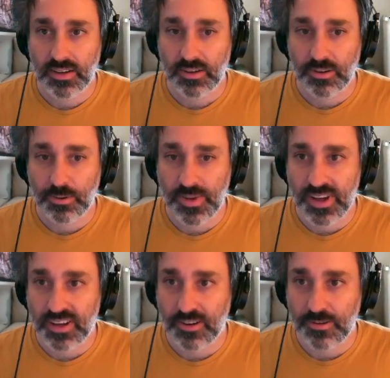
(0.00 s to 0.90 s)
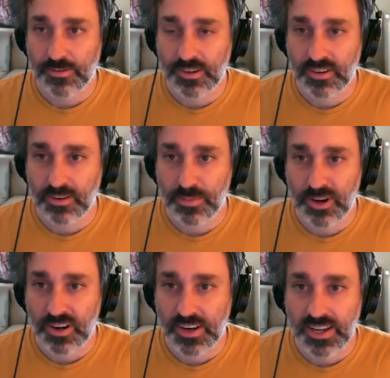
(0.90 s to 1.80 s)
Go back over to
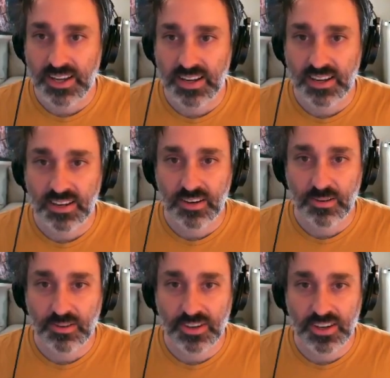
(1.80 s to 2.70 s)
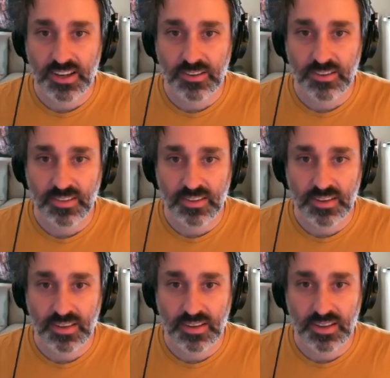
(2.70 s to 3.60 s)
Napari, go check out
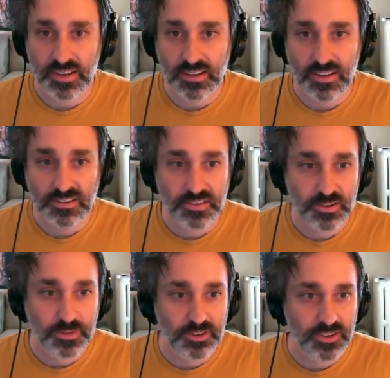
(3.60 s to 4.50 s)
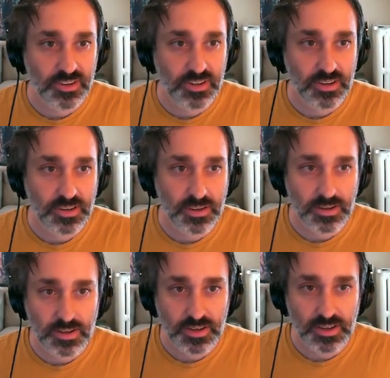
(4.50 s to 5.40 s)
the clustering widget,
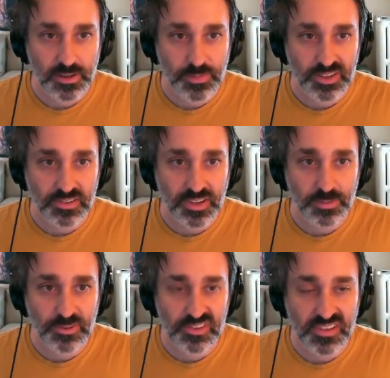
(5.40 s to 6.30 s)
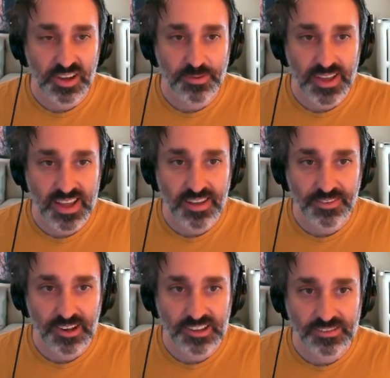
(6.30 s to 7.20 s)
pixel labels. Now we have all of